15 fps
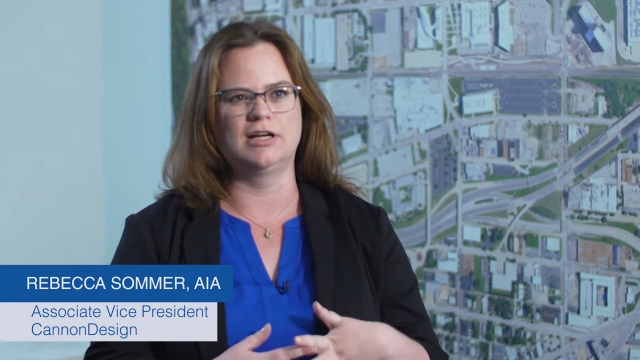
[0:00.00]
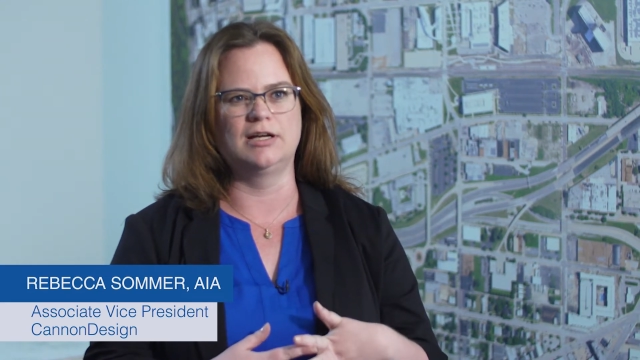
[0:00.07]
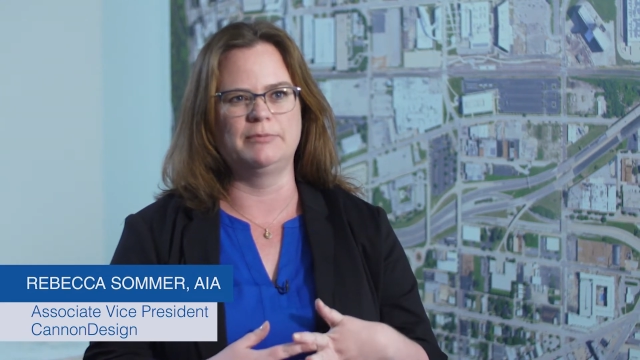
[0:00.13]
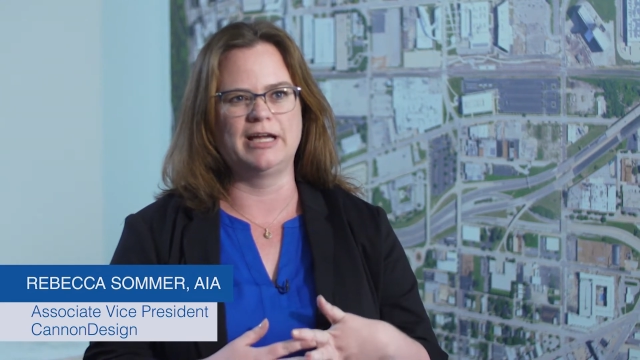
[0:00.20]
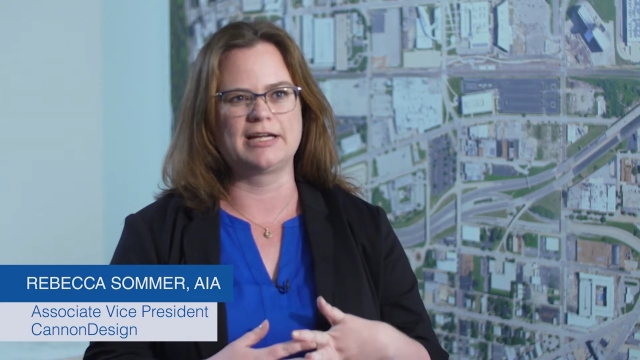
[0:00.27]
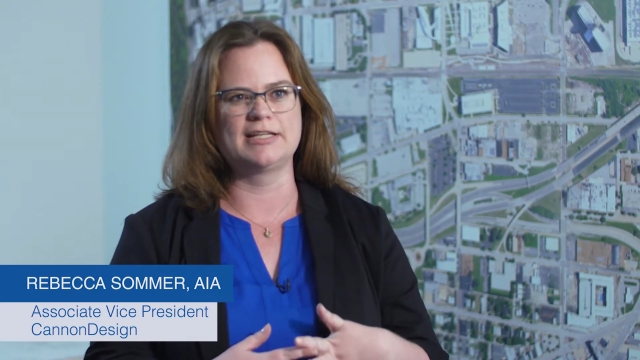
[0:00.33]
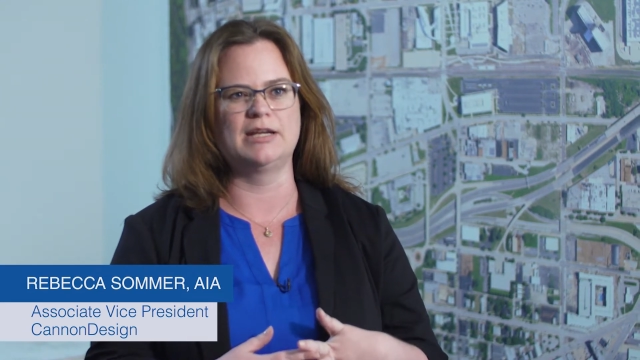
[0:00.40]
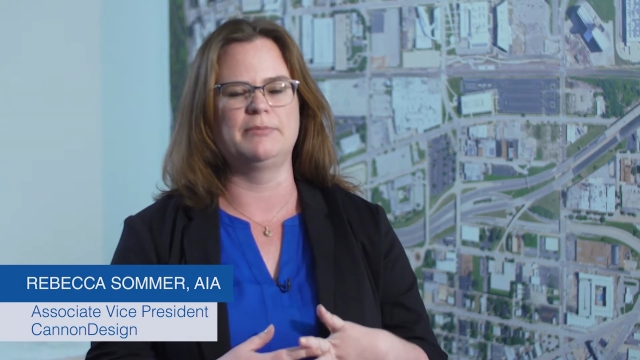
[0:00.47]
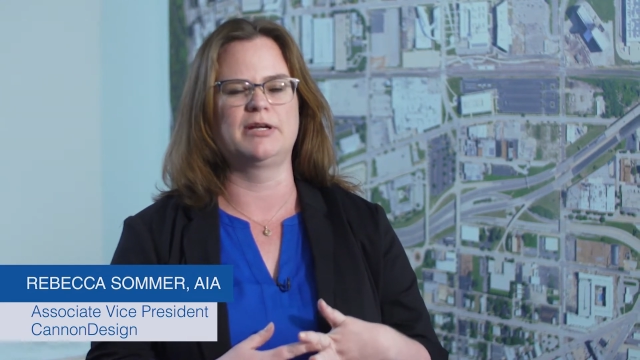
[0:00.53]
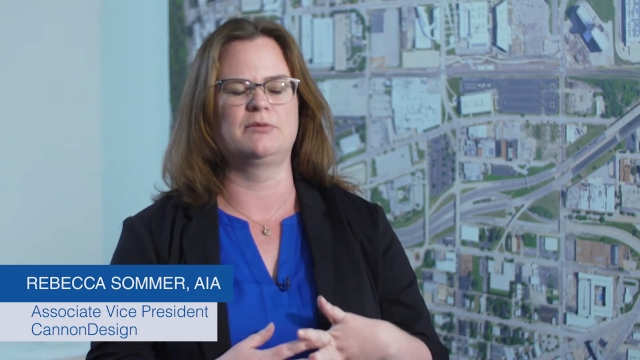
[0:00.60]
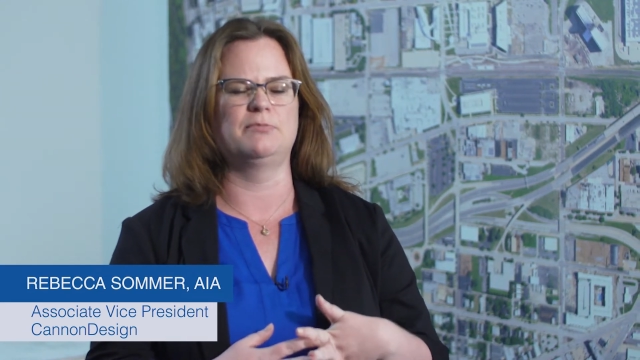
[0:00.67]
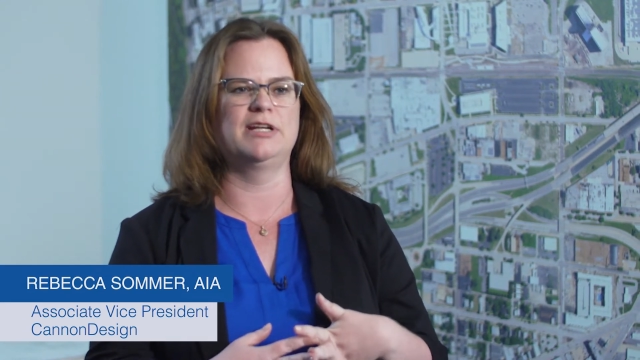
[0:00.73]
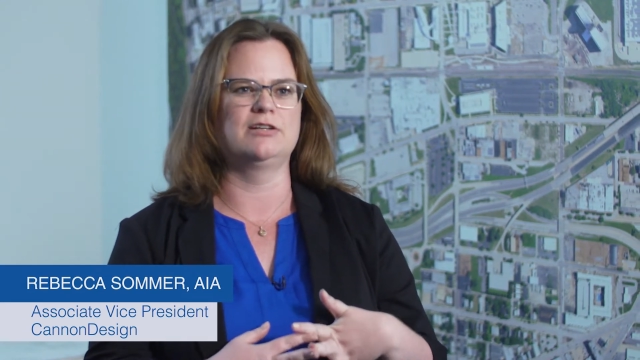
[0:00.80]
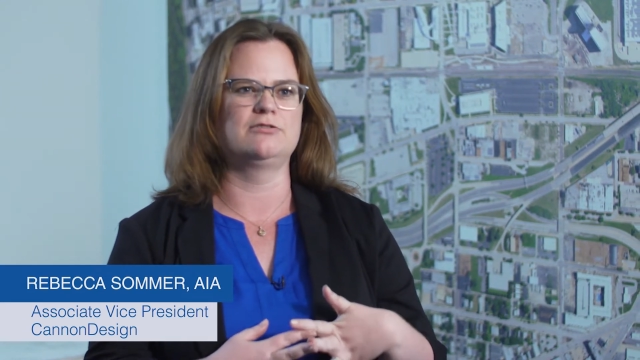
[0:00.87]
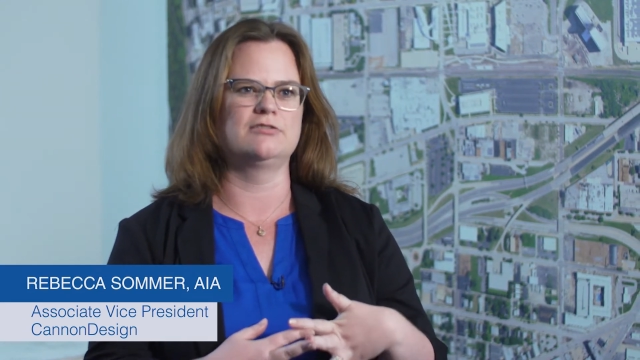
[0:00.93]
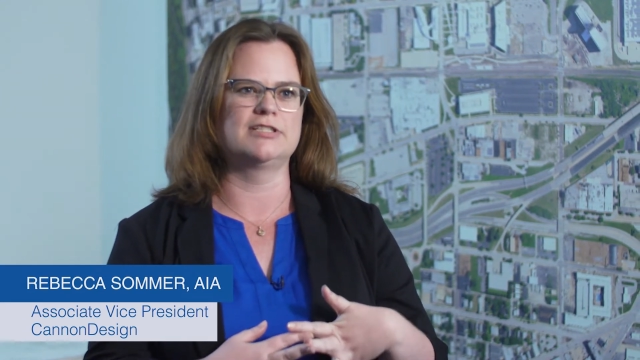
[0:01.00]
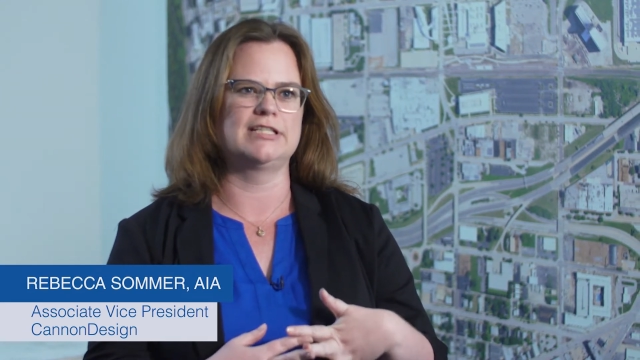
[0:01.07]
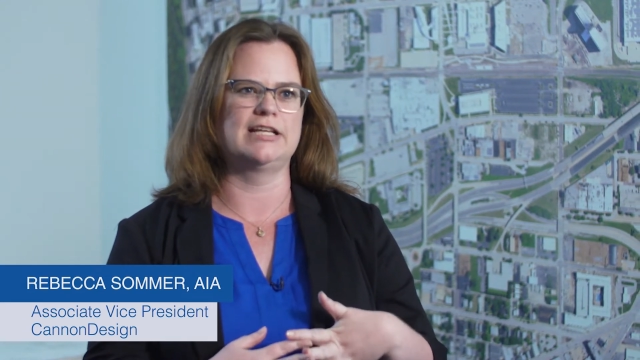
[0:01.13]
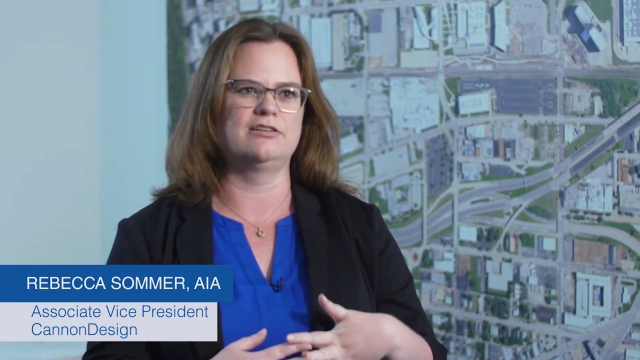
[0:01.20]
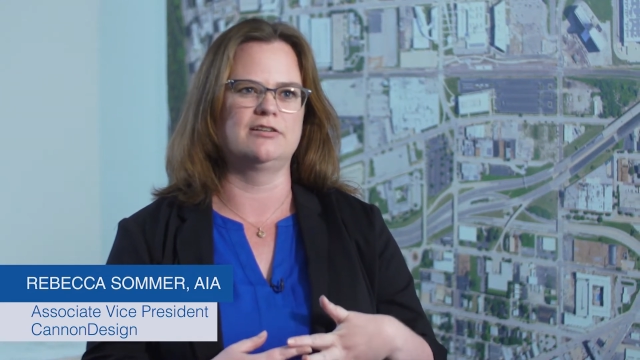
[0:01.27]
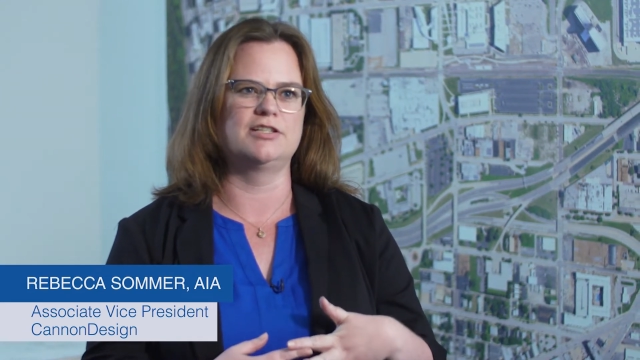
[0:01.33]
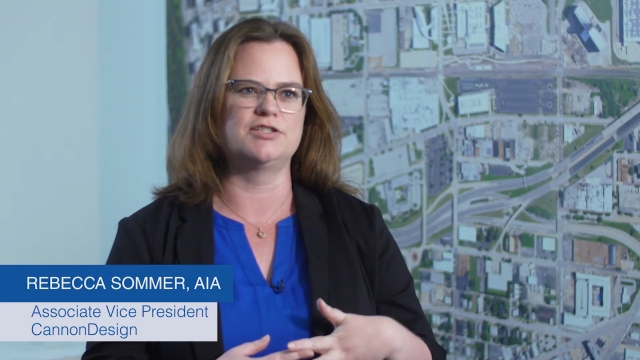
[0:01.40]
academic medical
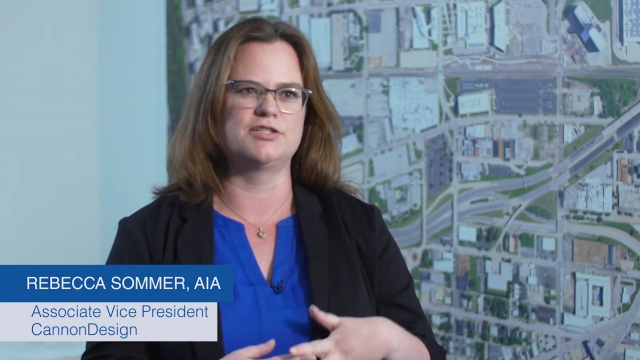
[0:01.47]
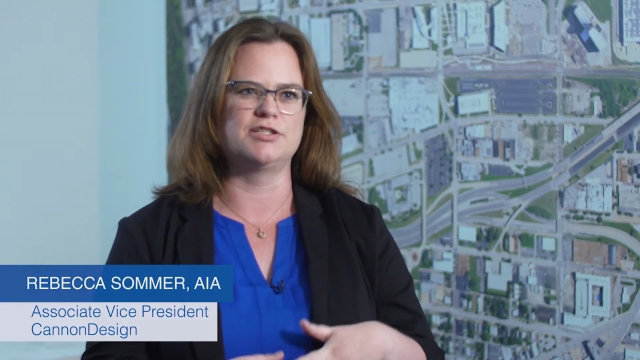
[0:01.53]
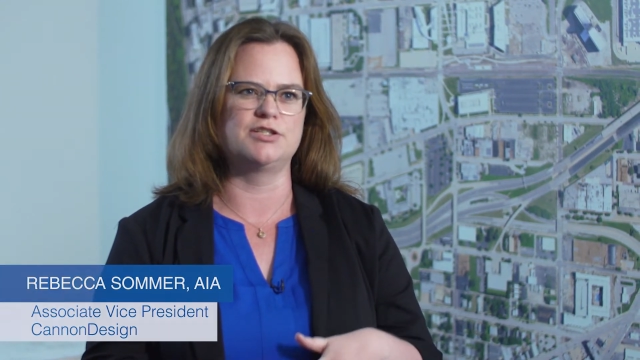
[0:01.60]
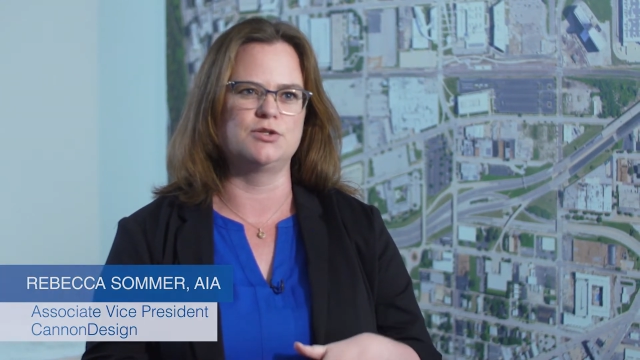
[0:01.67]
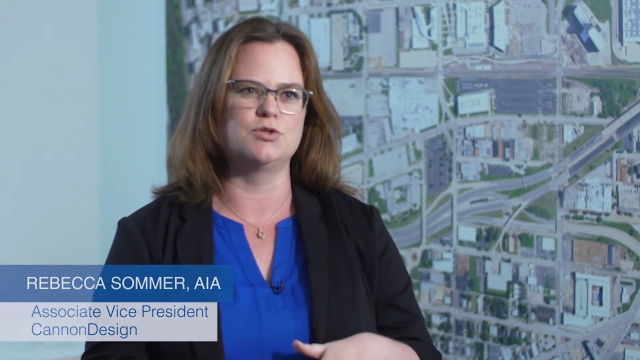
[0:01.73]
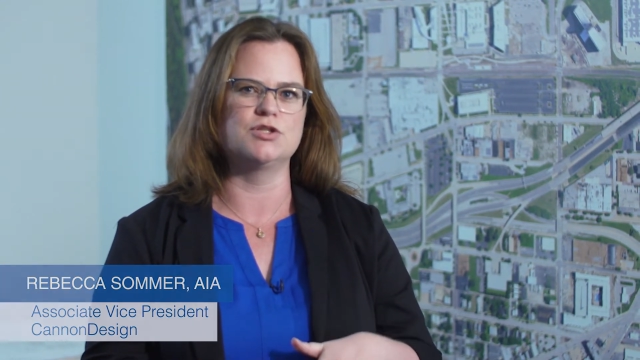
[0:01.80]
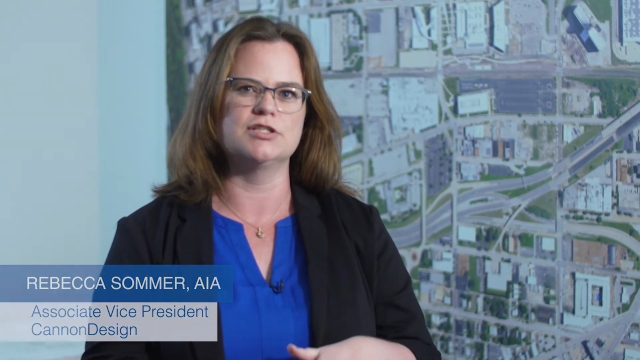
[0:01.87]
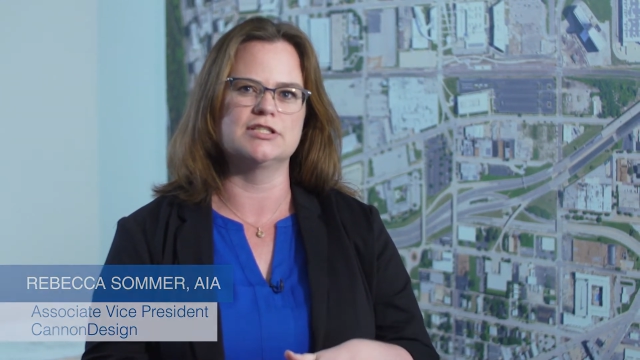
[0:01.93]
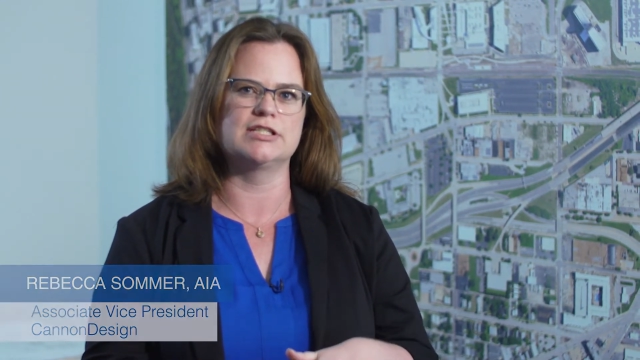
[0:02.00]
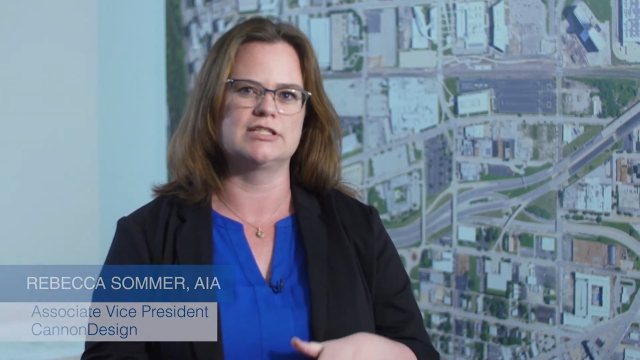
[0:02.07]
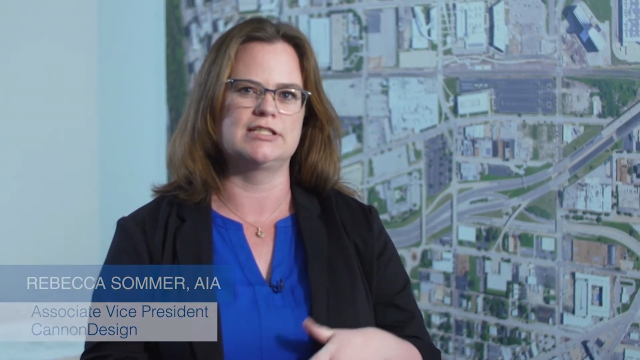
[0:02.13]
center institutions to